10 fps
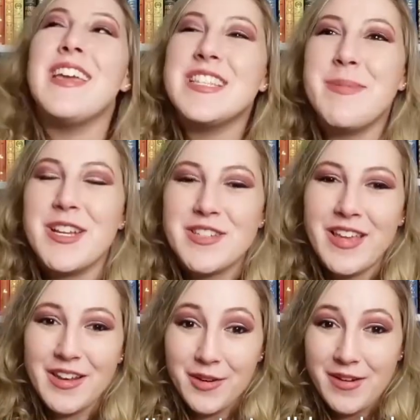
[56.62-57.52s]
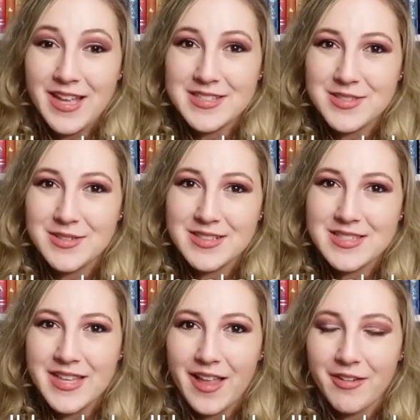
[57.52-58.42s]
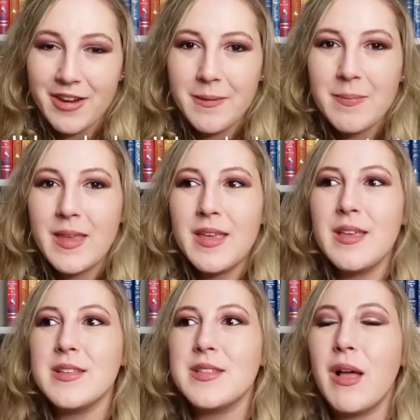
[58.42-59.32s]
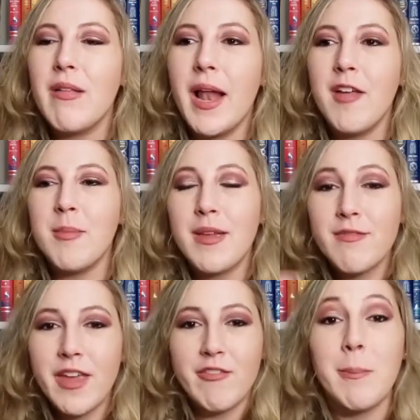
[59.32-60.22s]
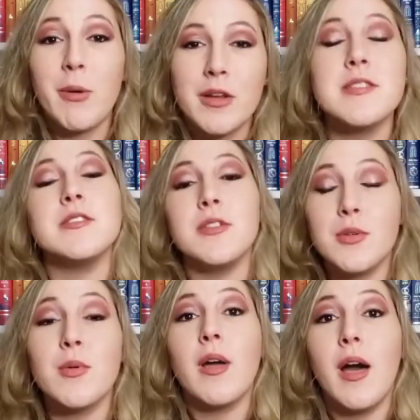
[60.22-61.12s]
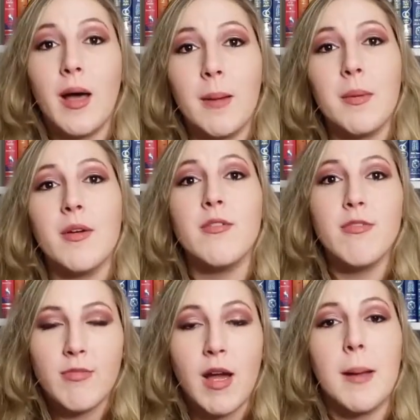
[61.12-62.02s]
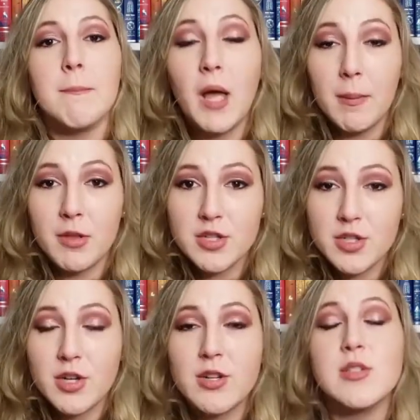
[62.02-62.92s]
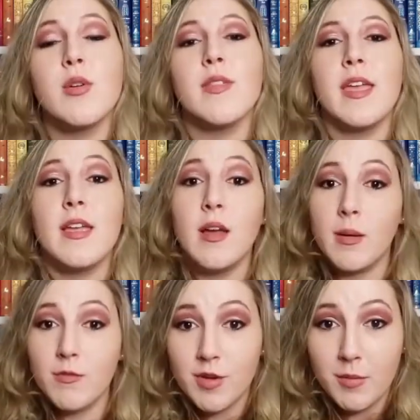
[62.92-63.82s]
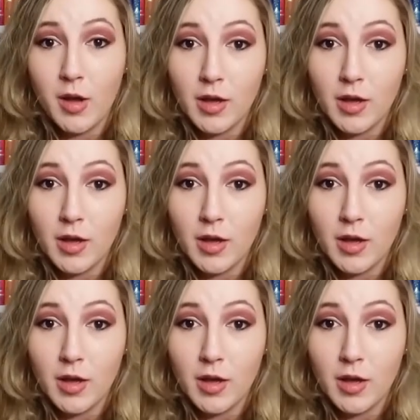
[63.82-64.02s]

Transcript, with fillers: especially on a grad student's salary. So a lot of my favorite books do come from publishers or they come from